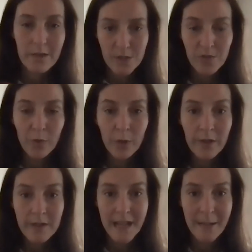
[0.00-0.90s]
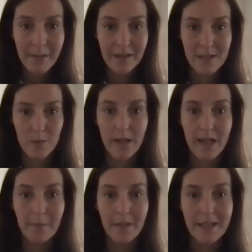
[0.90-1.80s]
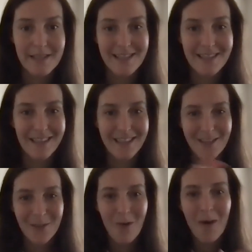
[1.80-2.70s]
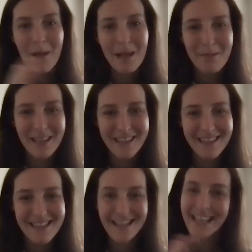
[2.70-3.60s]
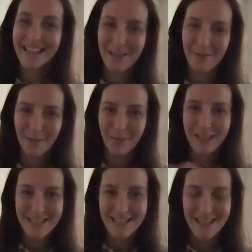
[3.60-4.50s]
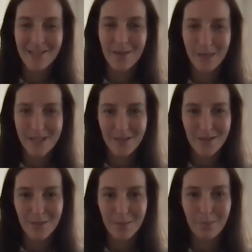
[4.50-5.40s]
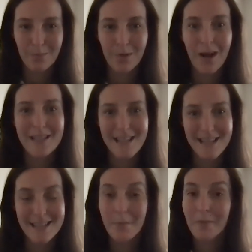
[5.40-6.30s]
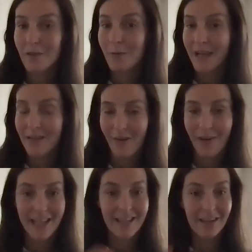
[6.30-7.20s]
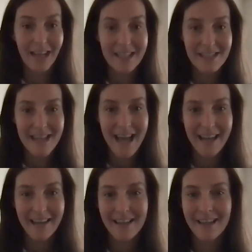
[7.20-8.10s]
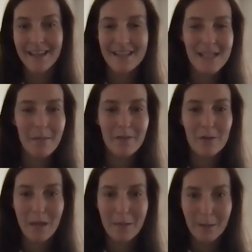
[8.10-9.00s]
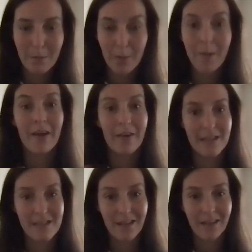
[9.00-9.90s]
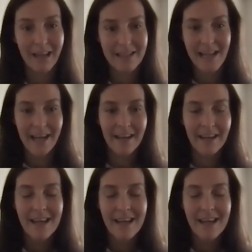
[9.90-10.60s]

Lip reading: So for your assignment this week, because you all may be in slightly different places in your research process, some of you may have already collected data, some of you may be preparing to collect data.